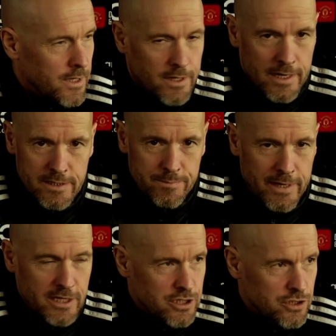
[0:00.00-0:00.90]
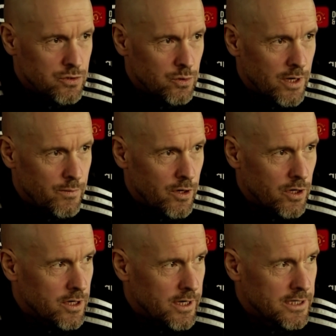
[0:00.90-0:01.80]
Let managers do their
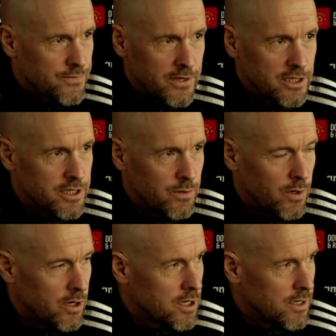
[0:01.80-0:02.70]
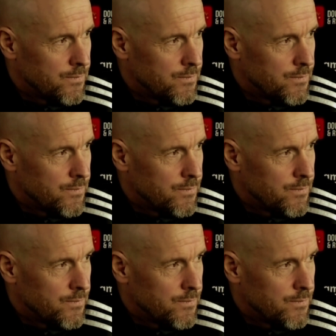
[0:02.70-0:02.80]
work, let's finish their work.